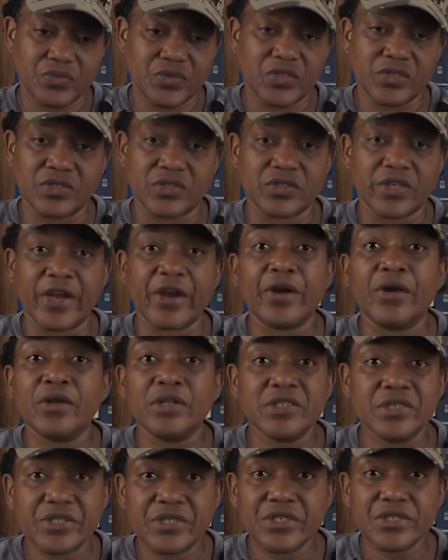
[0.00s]
just
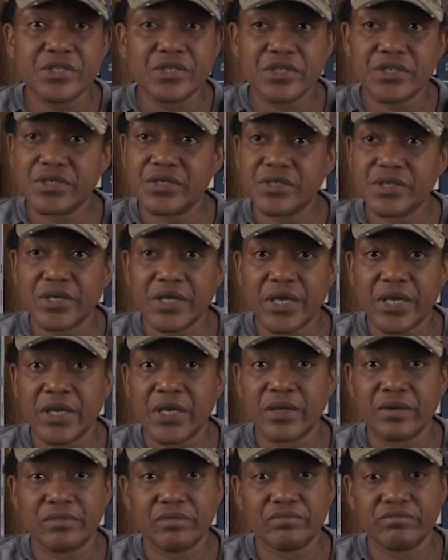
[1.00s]
careless
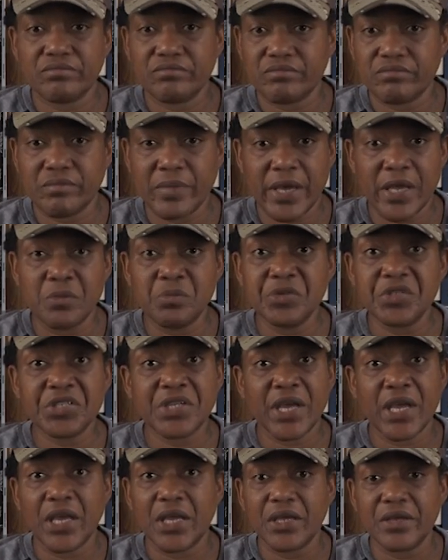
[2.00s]
and made a
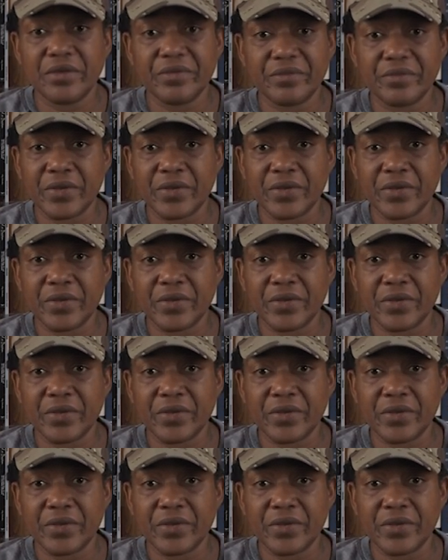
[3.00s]
mistake